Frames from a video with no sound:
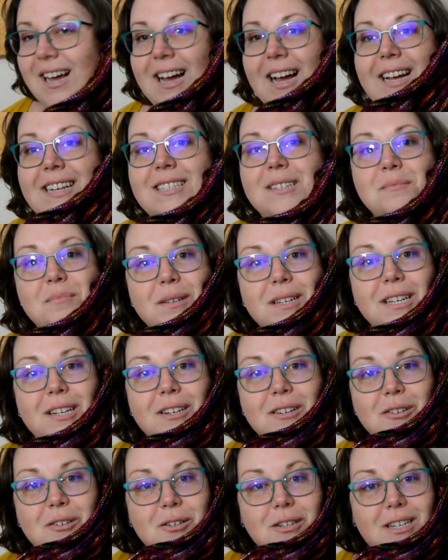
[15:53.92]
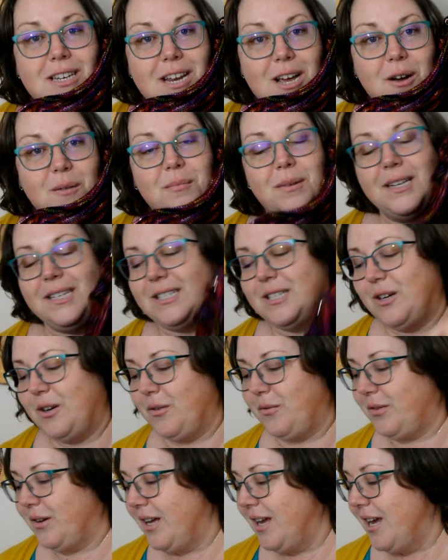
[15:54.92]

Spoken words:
I simply couldn't help myself.